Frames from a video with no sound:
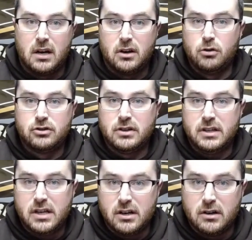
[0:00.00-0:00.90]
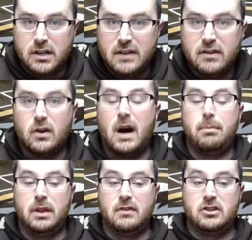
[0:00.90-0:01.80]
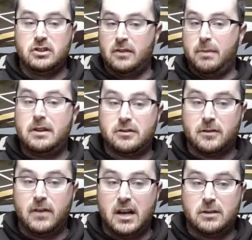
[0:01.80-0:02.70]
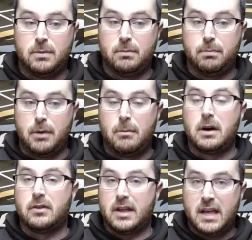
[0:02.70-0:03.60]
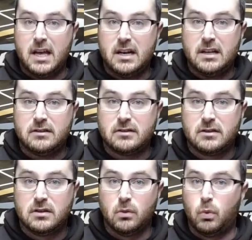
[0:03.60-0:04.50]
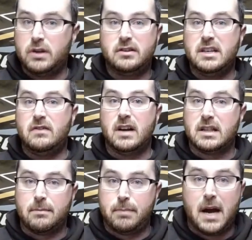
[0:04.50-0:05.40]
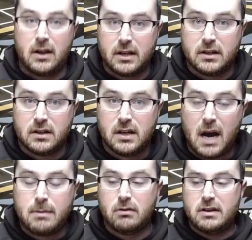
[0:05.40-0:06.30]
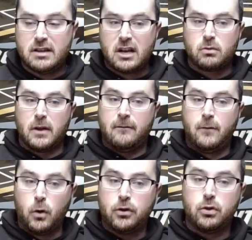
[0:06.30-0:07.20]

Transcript: coach of the year, even though I believe it should have been Cervais among the candidates, wasn't even on the ballot. I mean, the Red Sox were the 4th